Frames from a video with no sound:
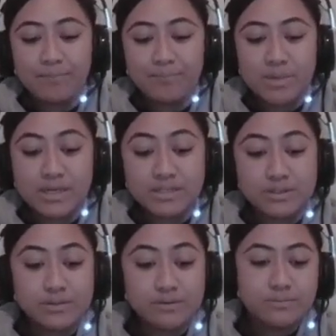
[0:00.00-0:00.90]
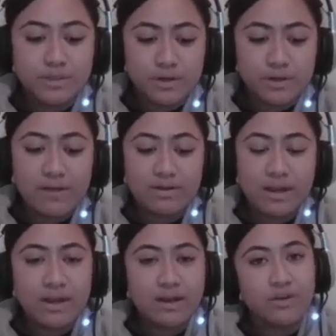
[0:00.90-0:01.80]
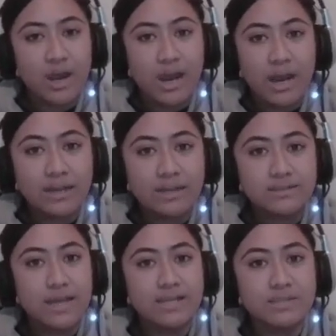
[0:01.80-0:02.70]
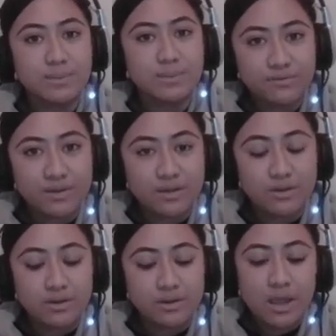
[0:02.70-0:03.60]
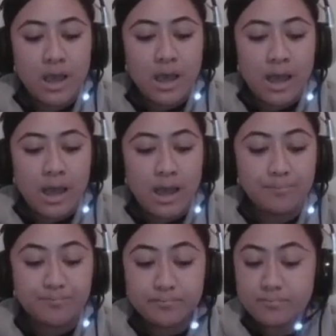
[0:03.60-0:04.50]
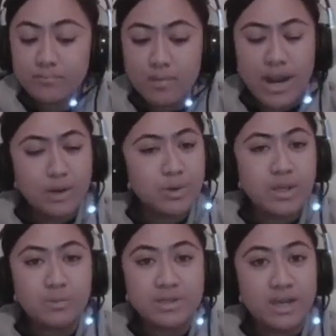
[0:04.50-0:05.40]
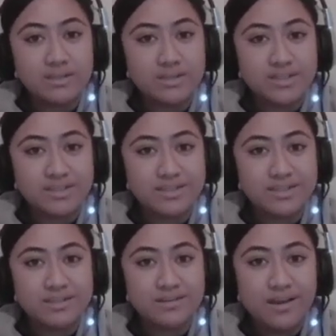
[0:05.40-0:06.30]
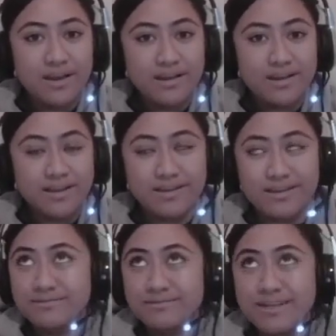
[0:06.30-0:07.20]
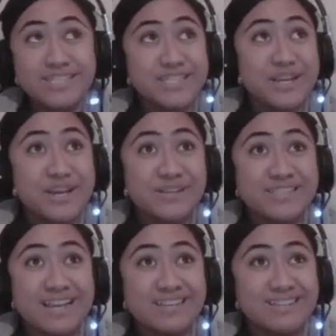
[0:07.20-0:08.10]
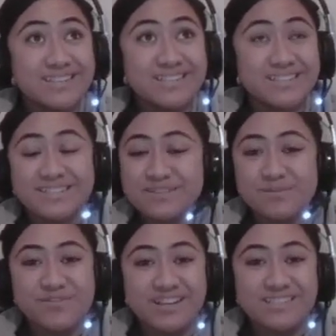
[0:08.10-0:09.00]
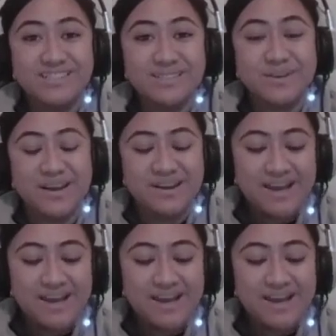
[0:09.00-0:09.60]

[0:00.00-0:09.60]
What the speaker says: into, you know, advocating for our islands as Pacifica youth, and working with other Indigenous NGOs and Indigenous corporations as well.